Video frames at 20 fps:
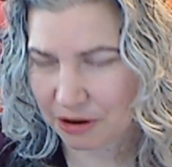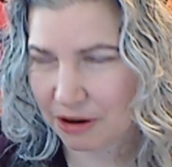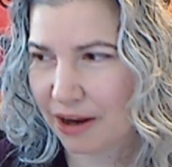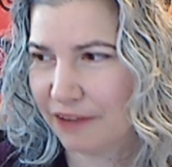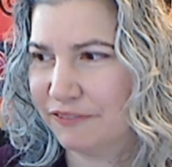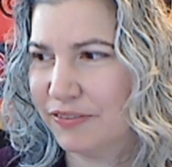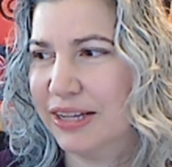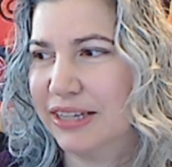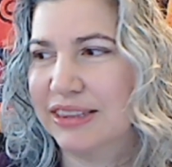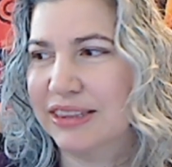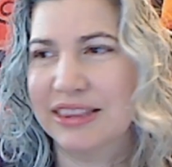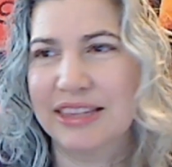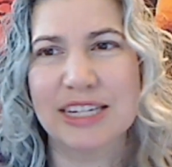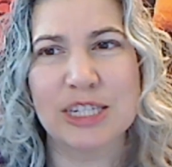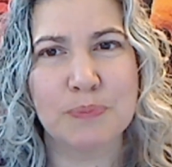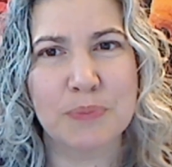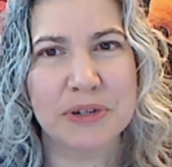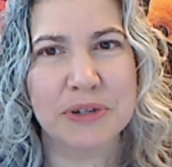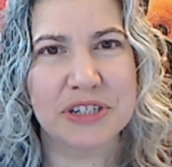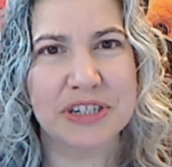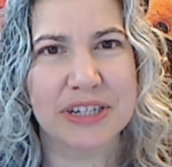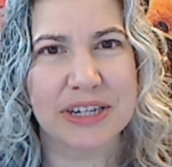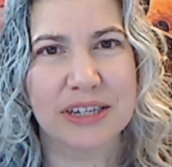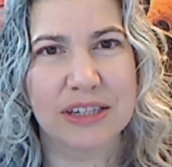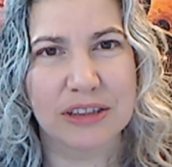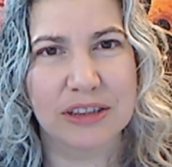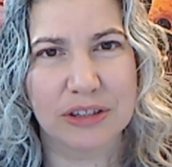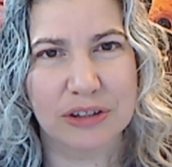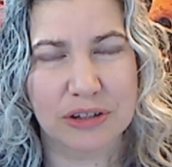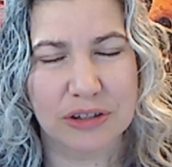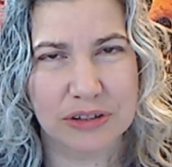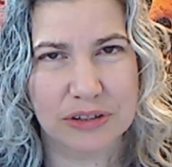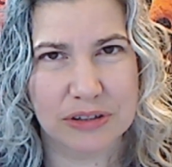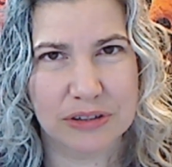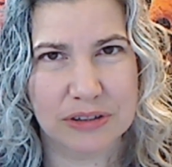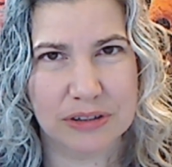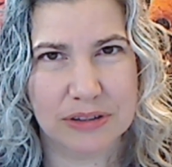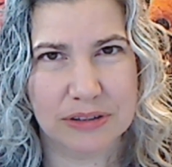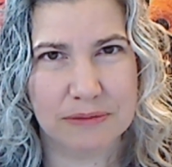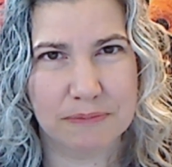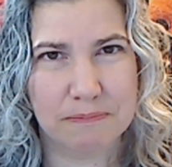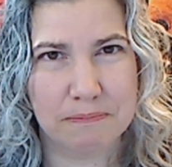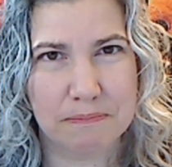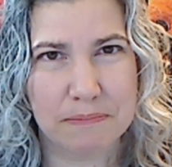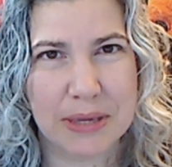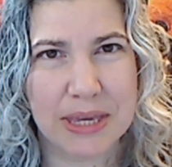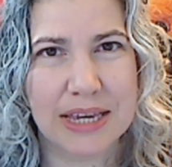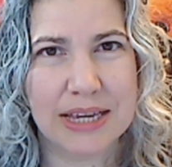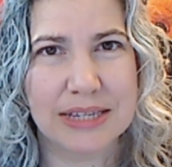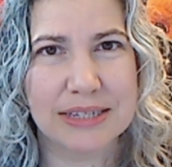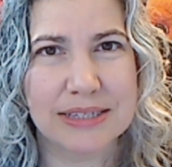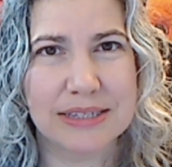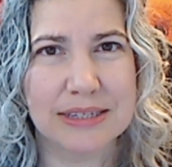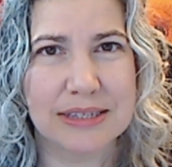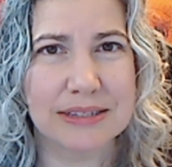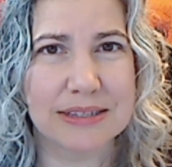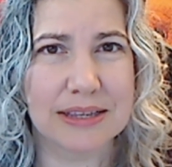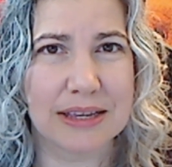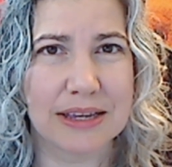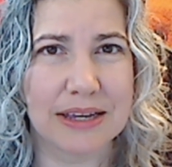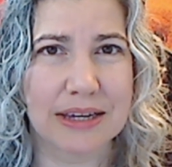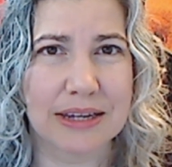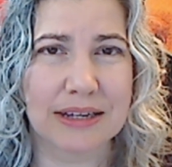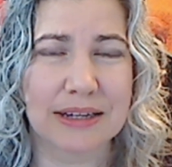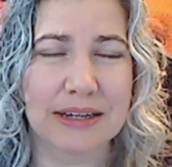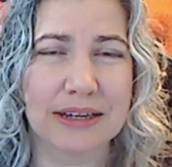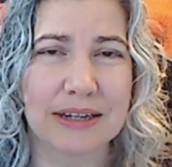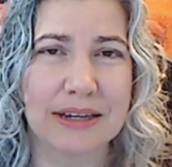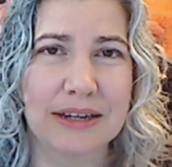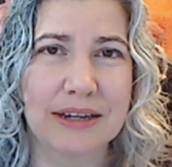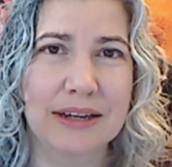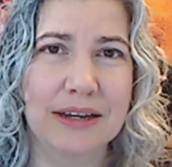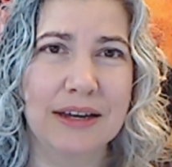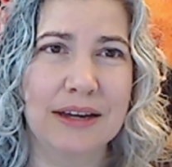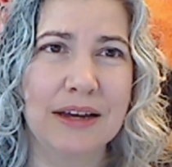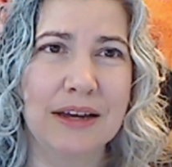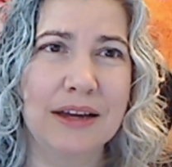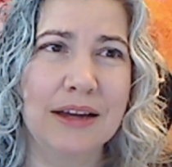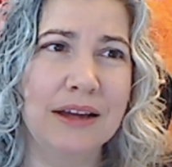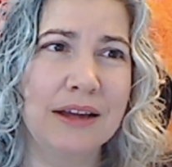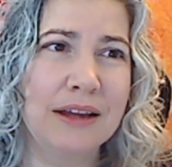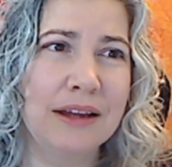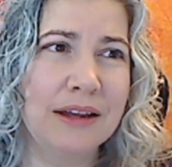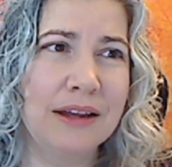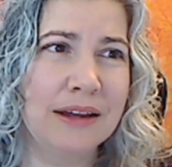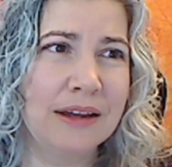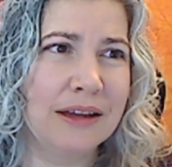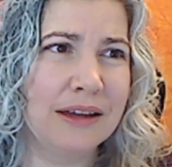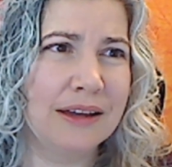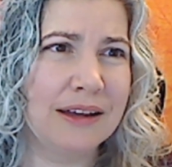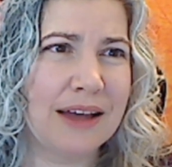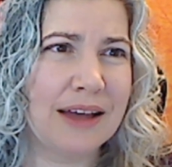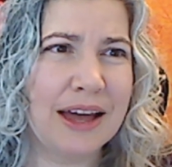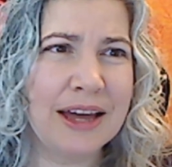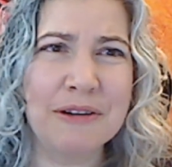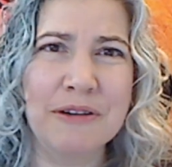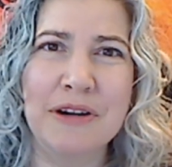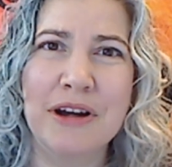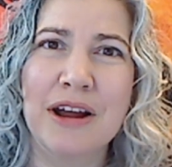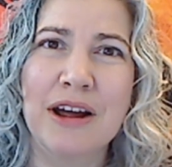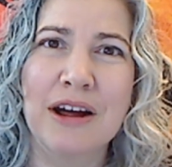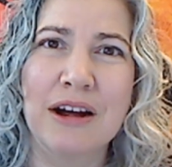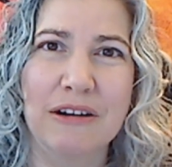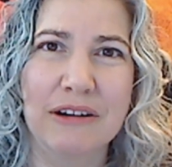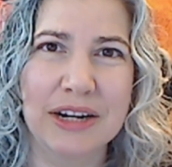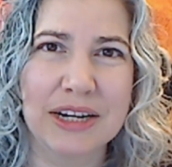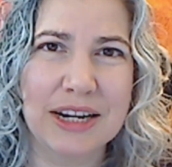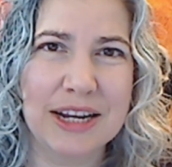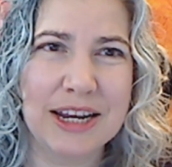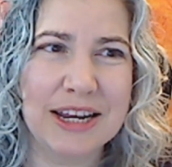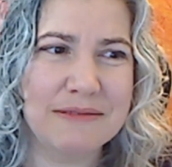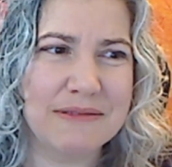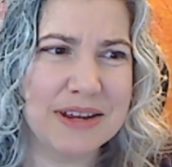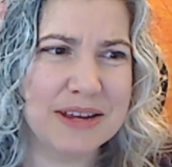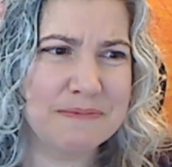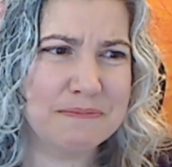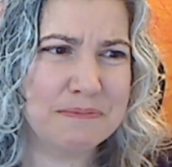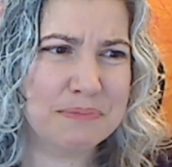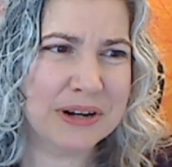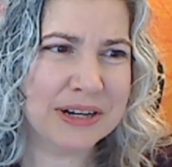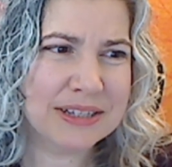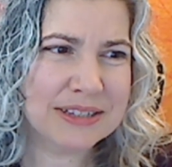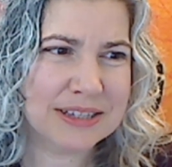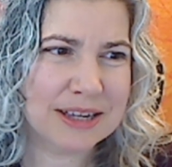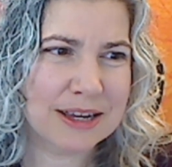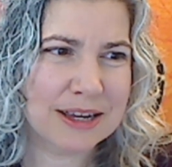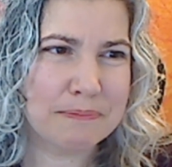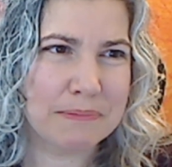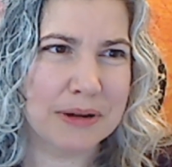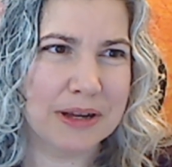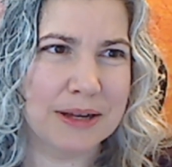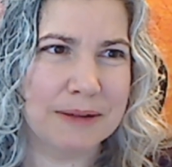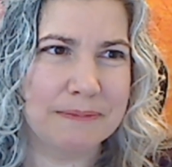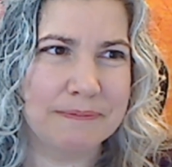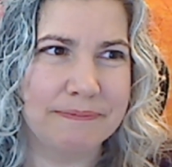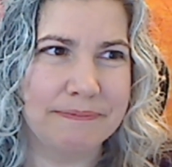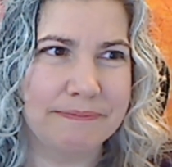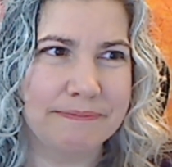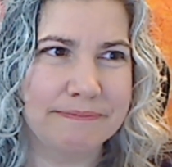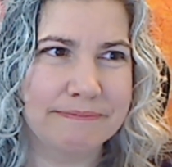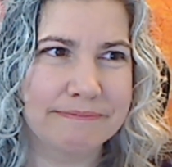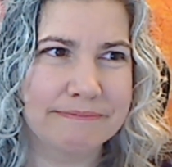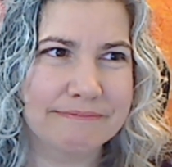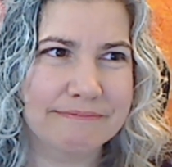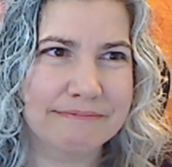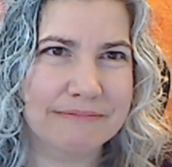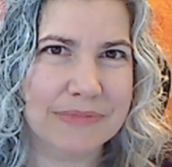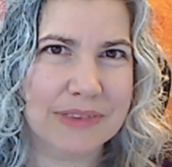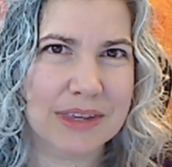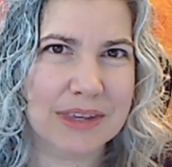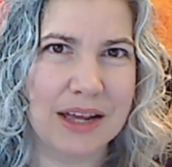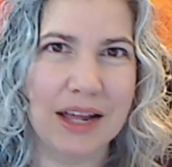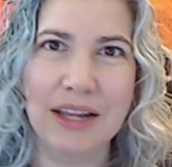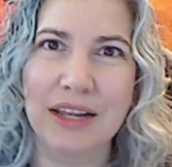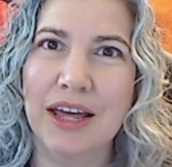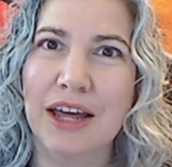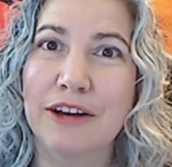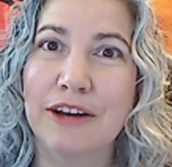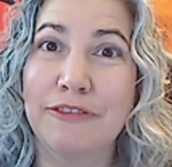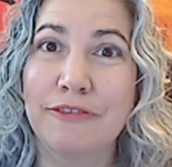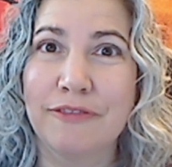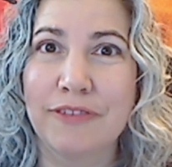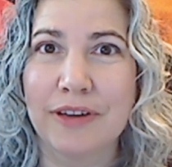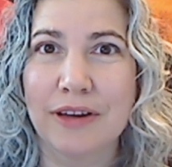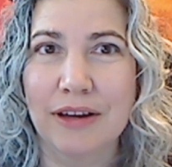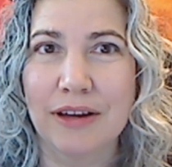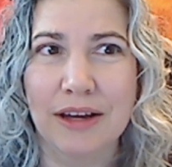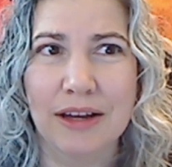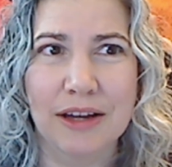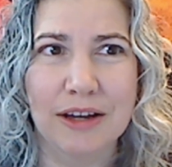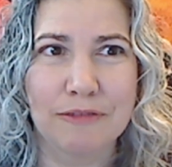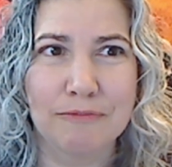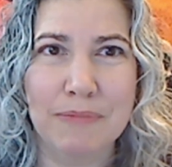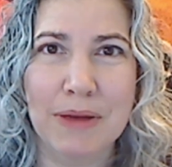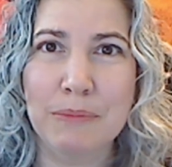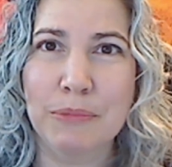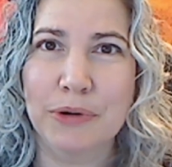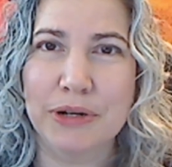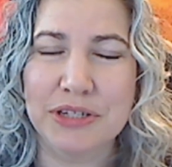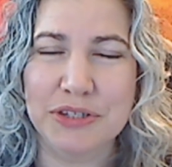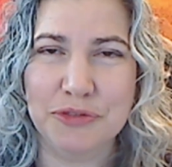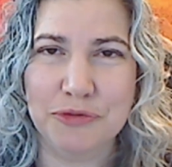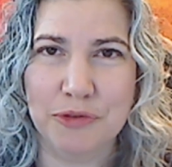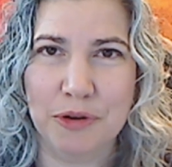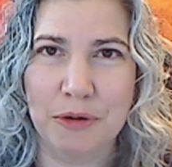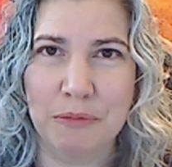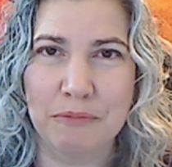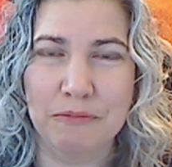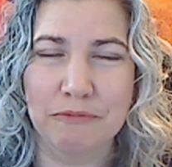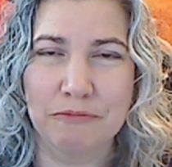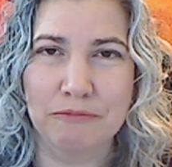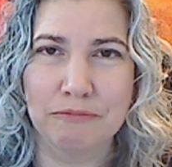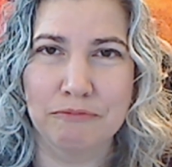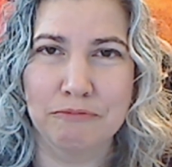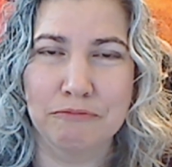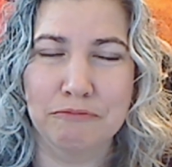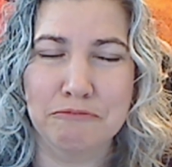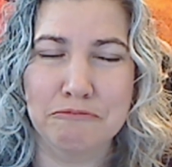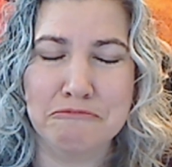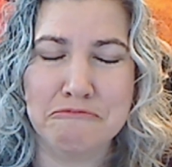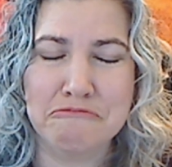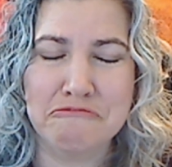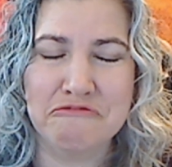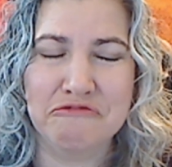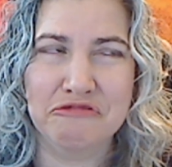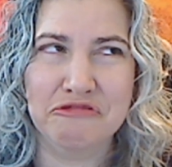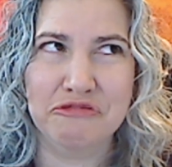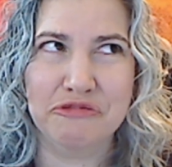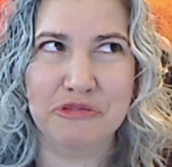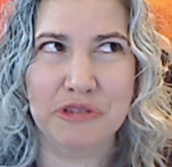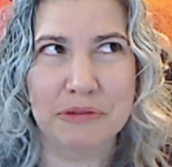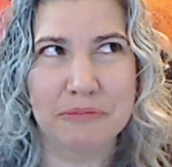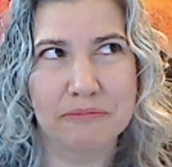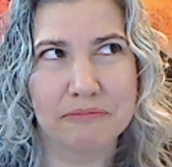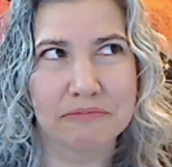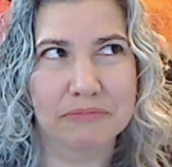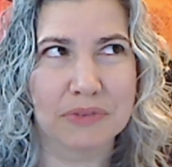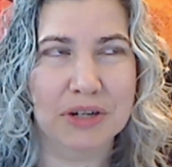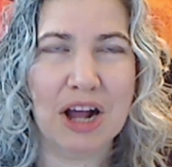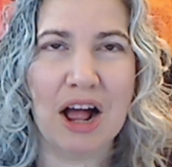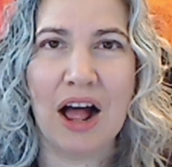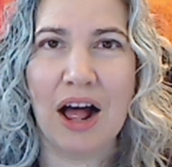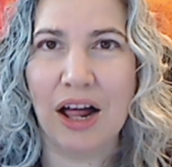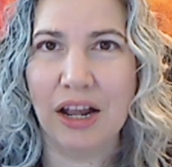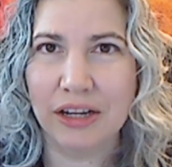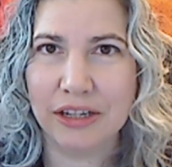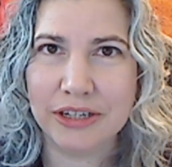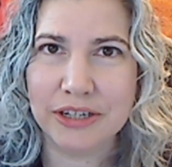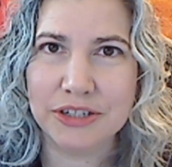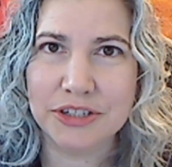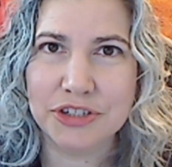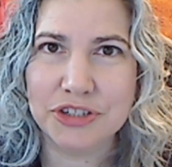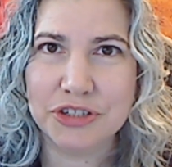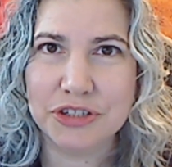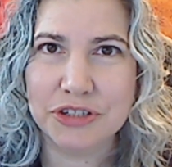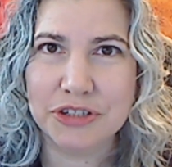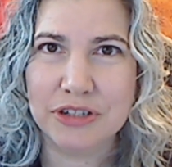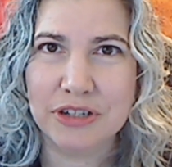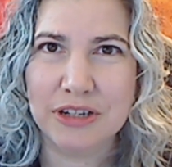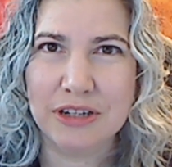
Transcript: feel like this particular piece is like, I don't know. It brings up a lot of memories from college.